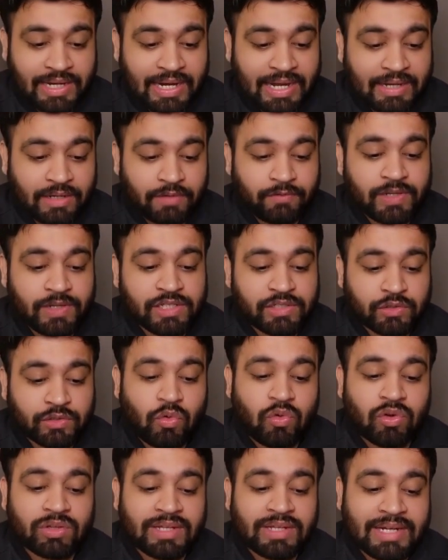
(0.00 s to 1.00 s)
store the
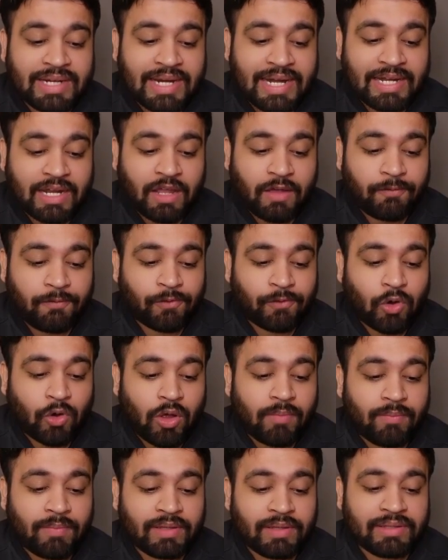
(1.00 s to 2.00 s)
data from
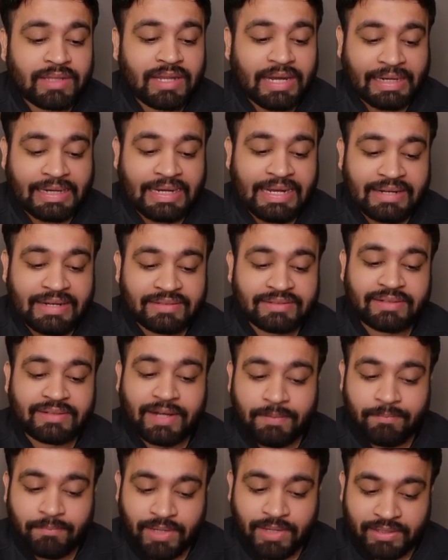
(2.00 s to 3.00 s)
the read stream
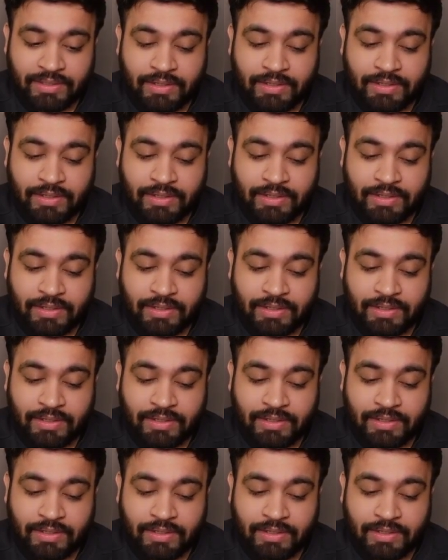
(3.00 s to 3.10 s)
method.